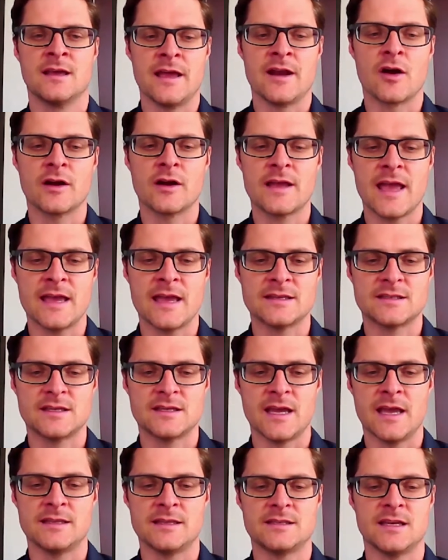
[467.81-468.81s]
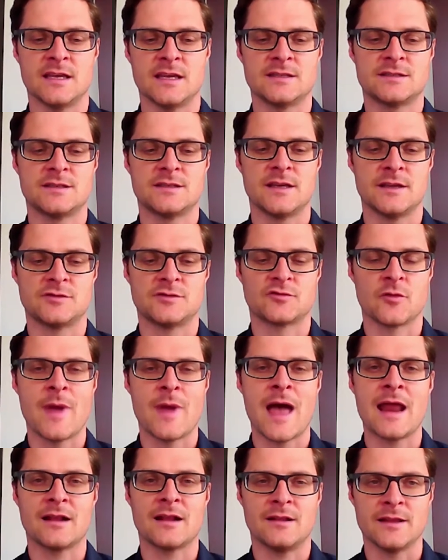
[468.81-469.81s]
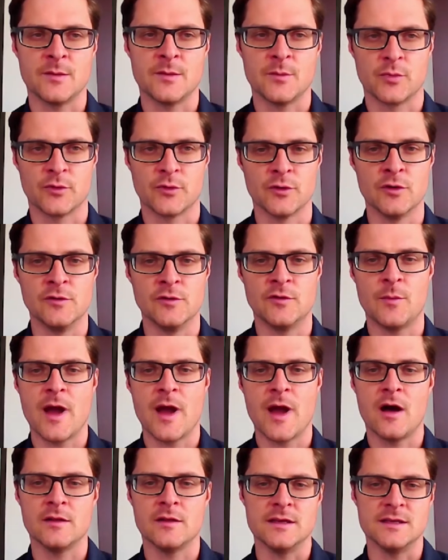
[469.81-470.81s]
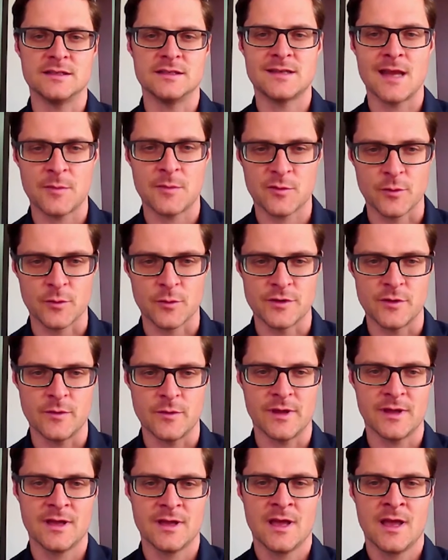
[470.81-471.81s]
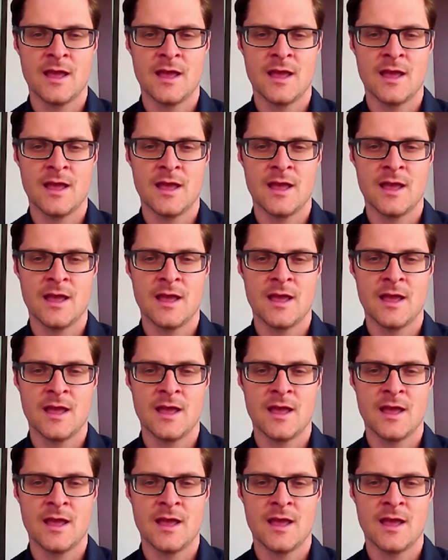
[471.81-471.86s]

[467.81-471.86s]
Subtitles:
In our case, it's dramatically improved by all these steps we're doing.